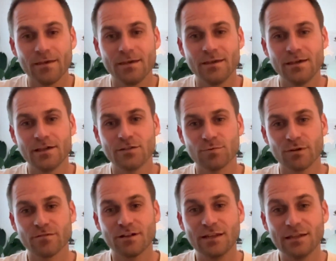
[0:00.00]
He is one
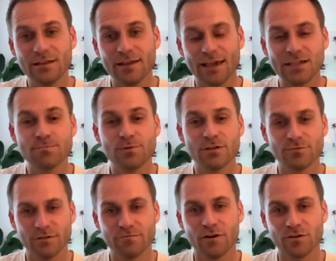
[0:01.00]
of the leading experts
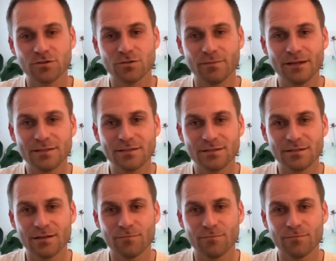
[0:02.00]
within functional medicine,